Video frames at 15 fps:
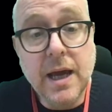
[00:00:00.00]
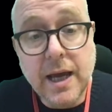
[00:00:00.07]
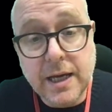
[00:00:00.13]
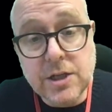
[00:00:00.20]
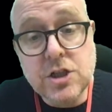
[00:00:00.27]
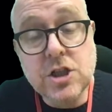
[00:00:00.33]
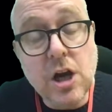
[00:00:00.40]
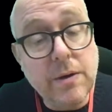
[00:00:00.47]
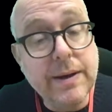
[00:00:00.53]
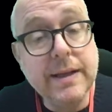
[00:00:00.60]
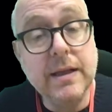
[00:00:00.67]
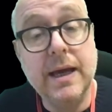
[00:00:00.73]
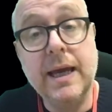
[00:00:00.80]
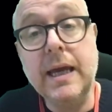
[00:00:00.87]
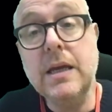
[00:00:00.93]
He's showing
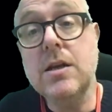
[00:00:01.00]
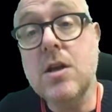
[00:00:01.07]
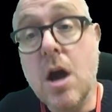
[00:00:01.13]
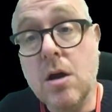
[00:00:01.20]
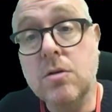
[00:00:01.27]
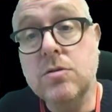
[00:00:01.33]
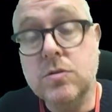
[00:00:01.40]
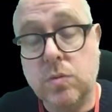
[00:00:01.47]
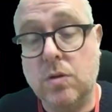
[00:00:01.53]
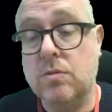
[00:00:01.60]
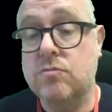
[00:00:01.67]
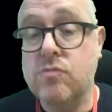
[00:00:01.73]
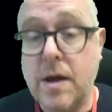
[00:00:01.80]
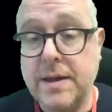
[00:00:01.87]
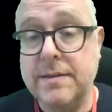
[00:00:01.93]
that he knows what the
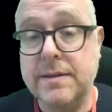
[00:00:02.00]
right